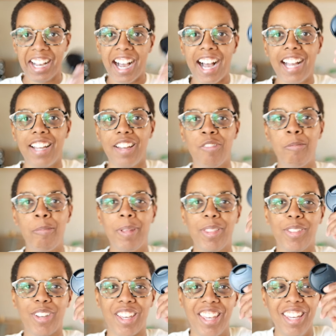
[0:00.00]
I have been
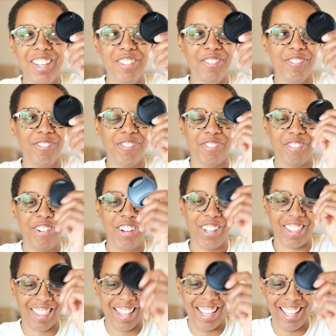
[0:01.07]
looking for
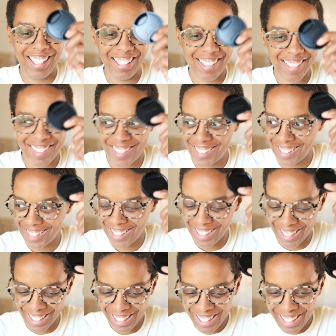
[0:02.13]
this
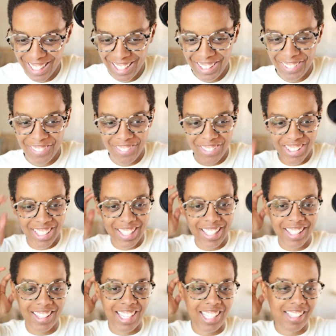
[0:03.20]
freaking
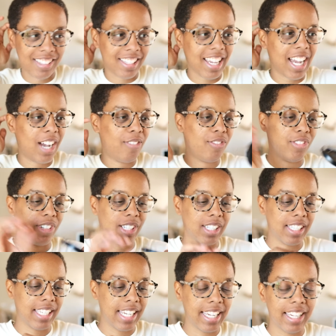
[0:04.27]
lens cap for
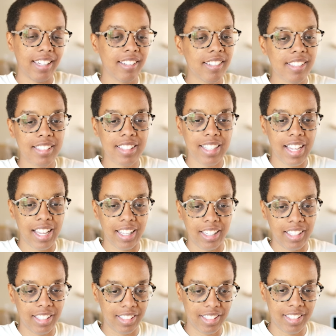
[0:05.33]
days and
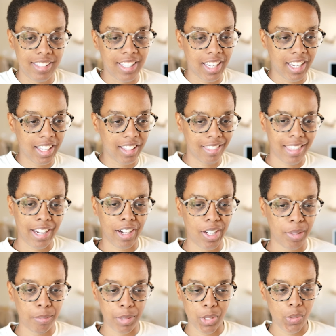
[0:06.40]
it's sitting there
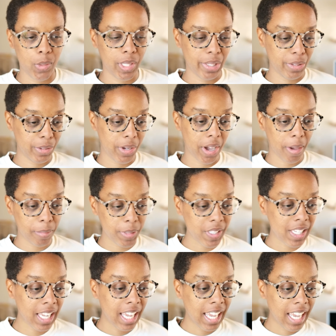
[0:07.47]
in between two cups.
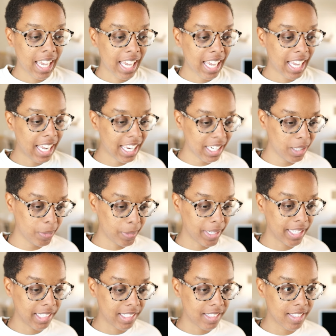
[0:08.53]

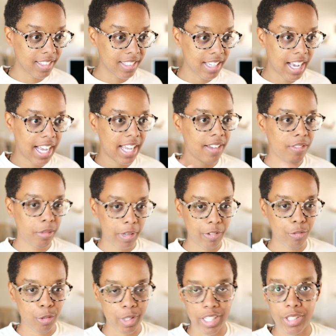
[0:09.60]
Anyways, I have about
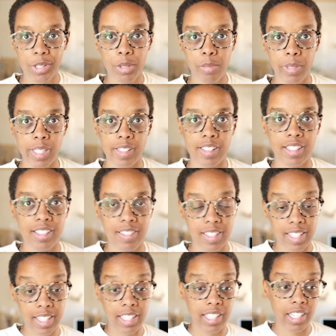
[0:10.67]
forty-two pieces
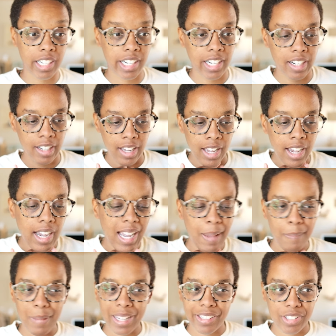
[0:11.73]
here. I
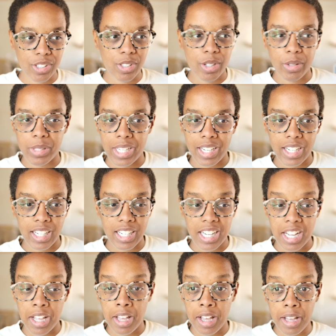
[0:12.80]
might just go take a
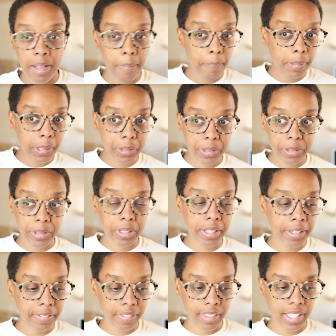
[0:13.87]
couple
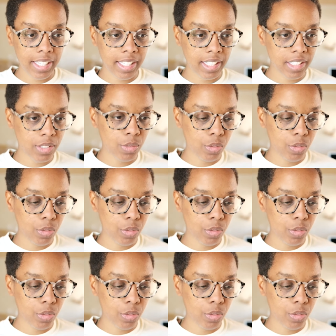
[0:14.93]
of things